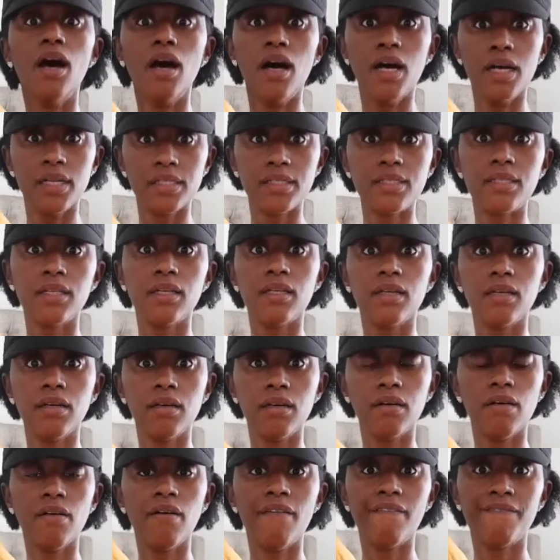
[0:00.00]

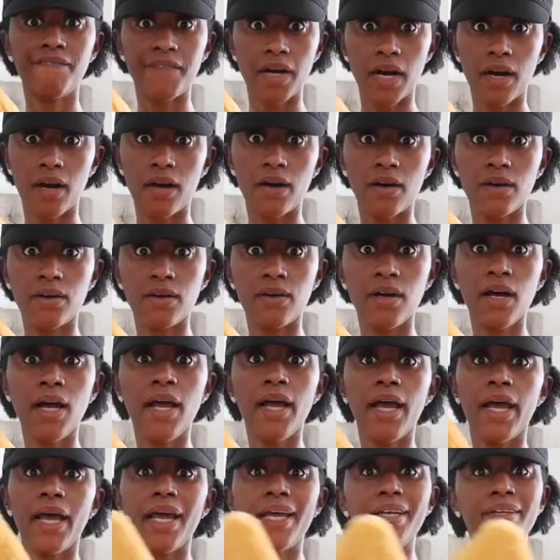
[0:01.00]
until fall.
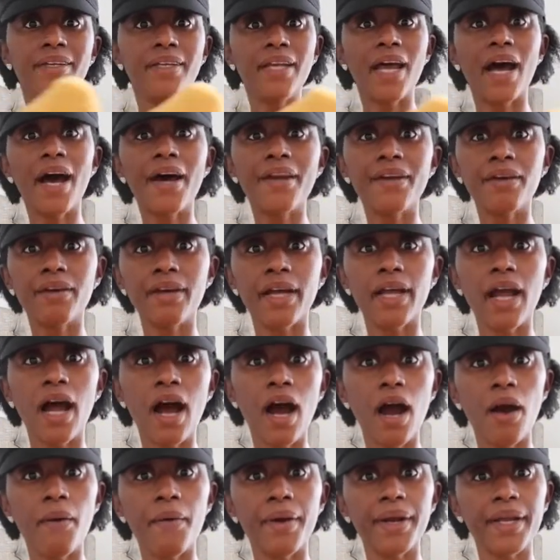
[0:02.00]
And do y'all know they
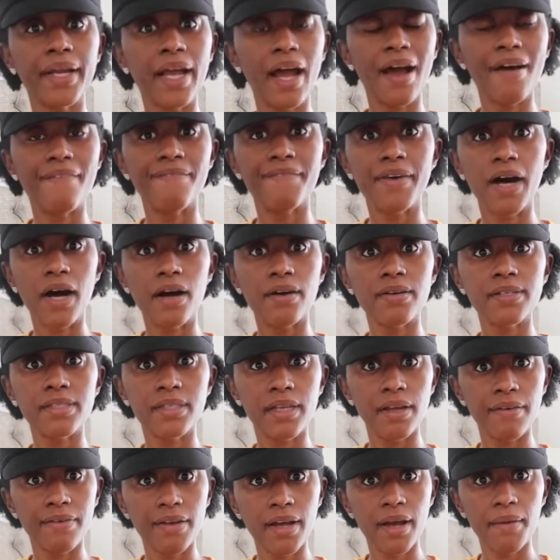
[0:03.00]
already got fall
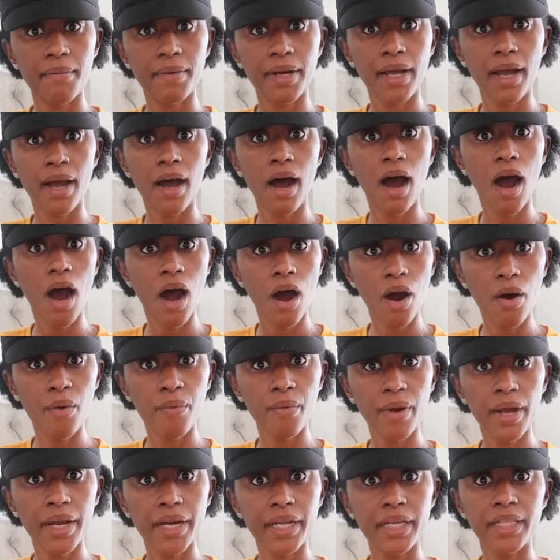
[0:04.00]
stuff coming out
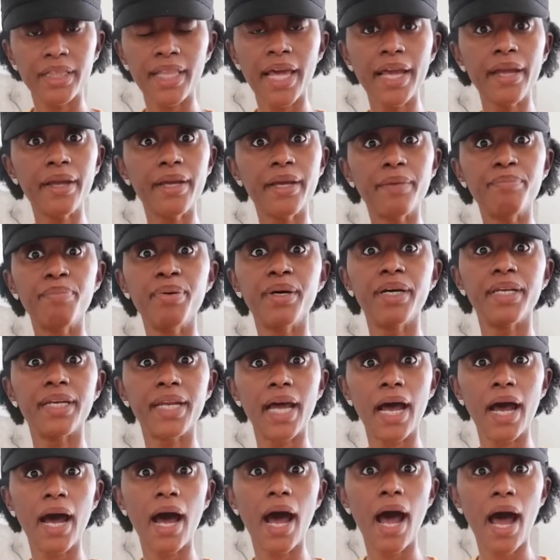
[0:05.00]
already? They putting
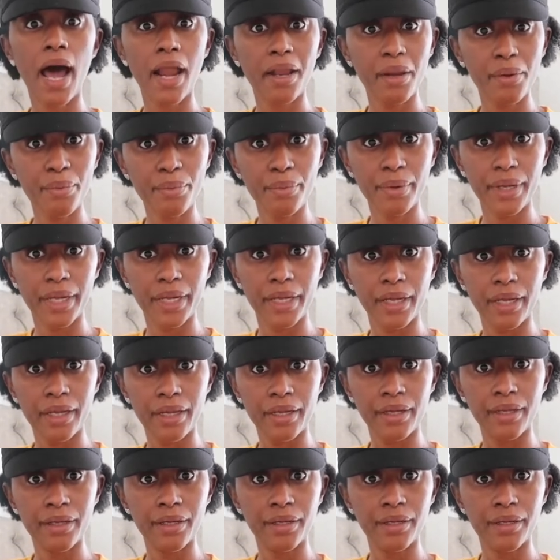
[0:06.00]
out
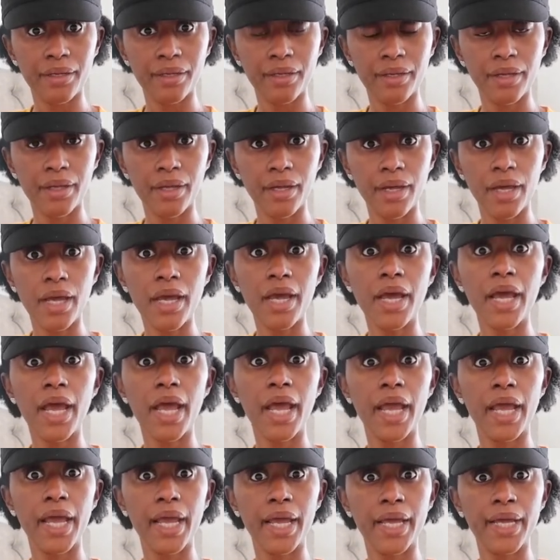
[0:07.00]
Halloween
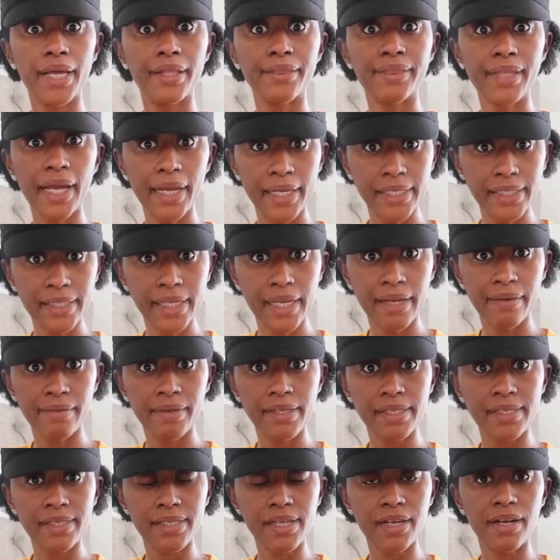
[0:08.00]
and
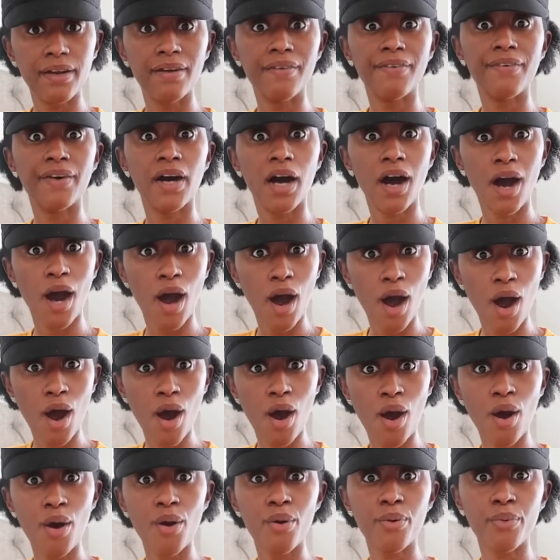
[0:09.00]
Thanksgiving stuff
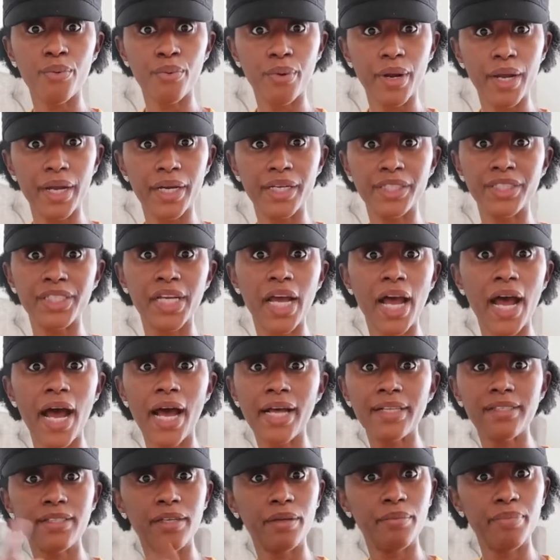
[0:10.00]
already.
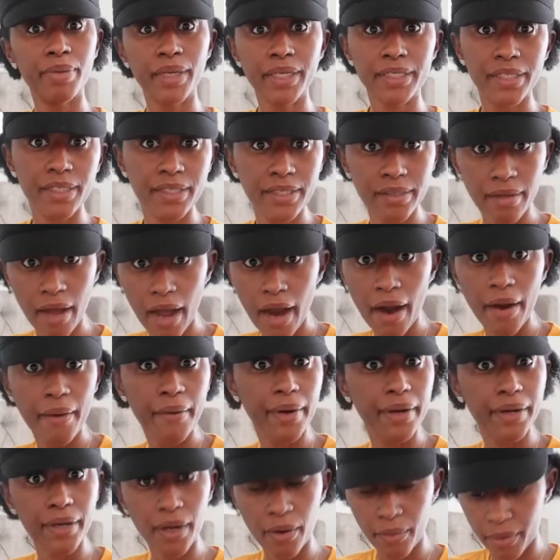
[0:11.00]
Child, I took pictures, so I
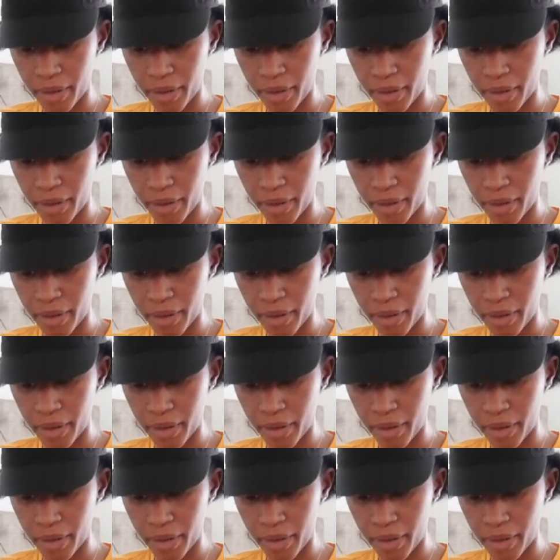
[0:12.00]
already know